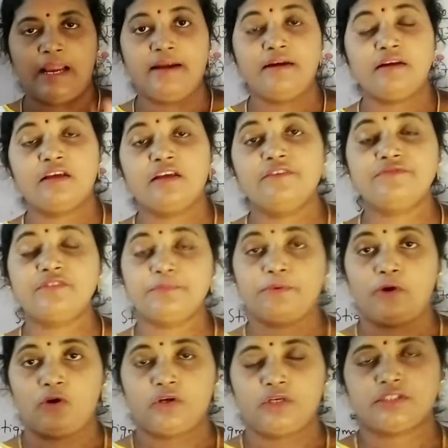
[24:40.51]
And if
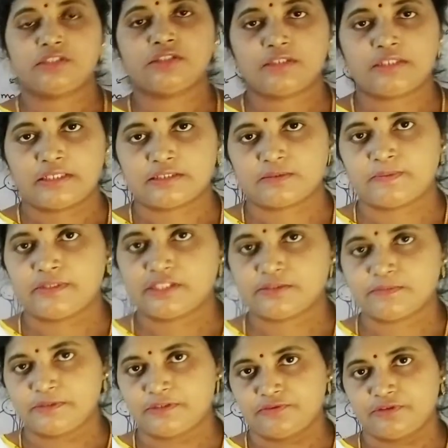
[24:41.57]
the pollination takes
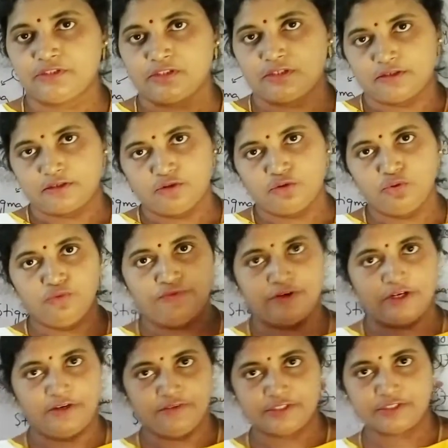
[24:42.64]
place between the 2
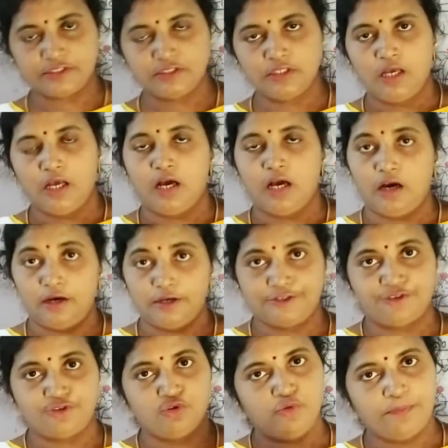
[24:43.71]
flowers
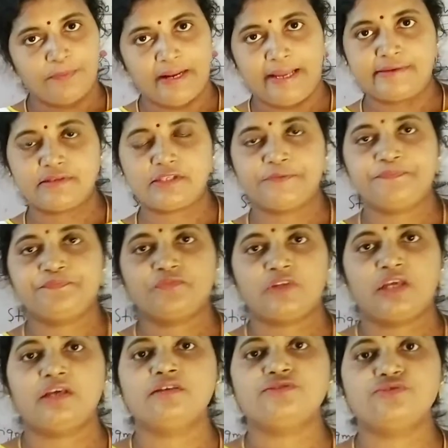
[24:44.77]
or 2 plants,
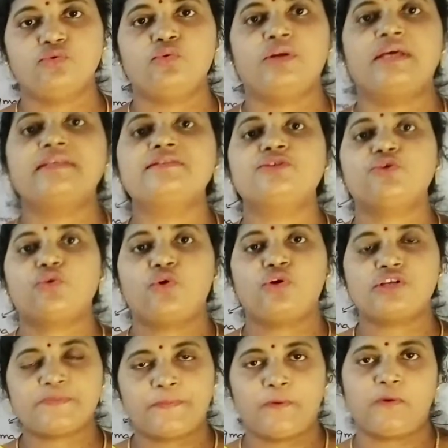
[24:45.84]
is known as
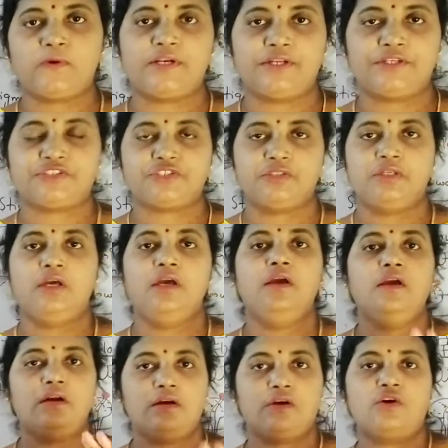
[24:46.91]
cross-pollination.
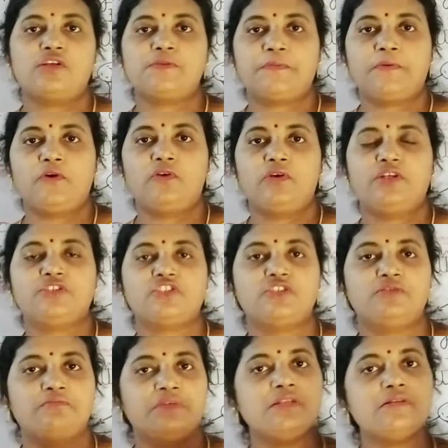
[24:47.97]

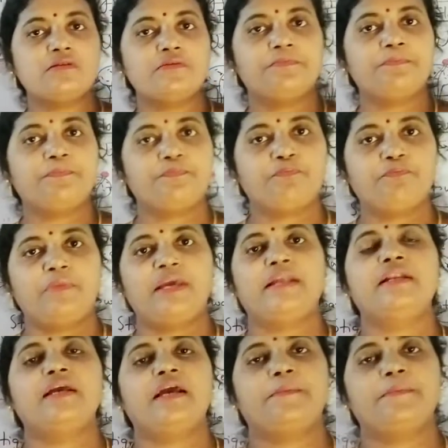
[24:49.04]
Cross-pollination means
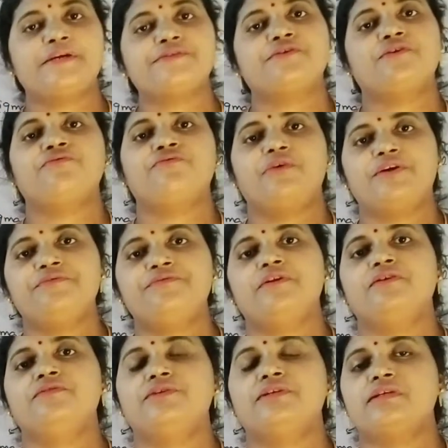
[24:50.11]
male gametes of one
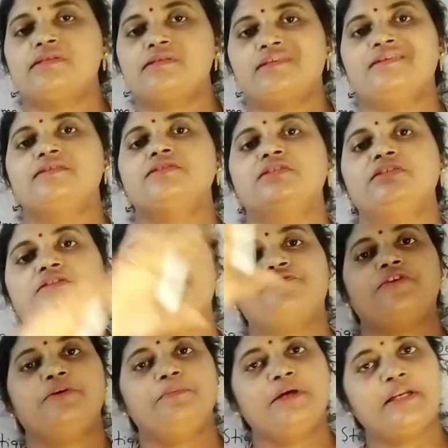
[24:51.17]
flower is reaching
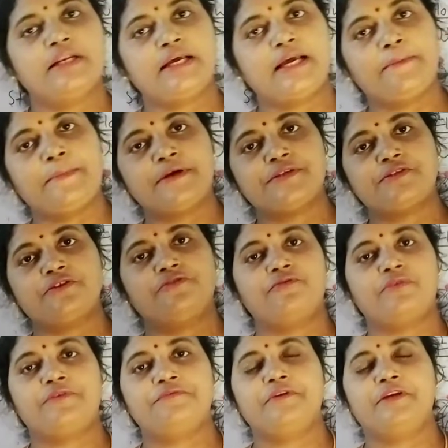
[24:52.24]
the female gametes
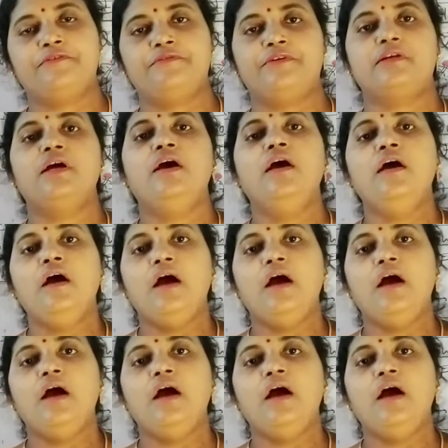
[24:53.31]
of one flower,